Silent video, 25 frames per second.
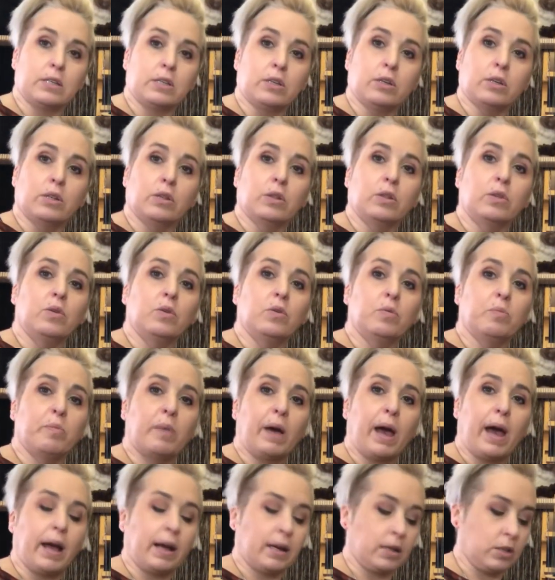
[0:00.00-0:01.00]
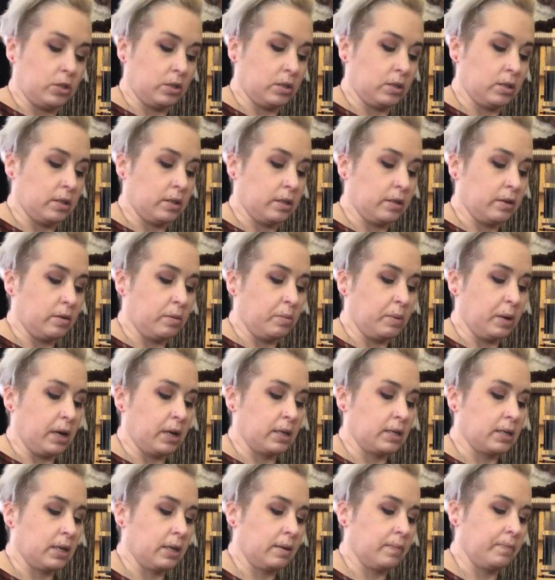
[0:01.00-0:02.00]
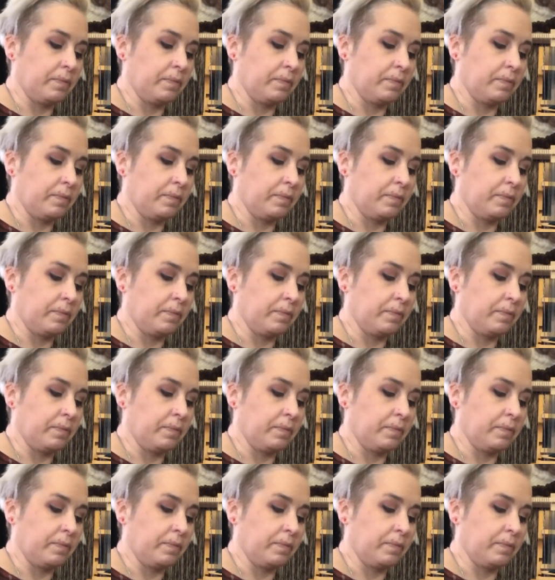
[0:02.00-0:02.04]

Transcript: to loop back just a little bit.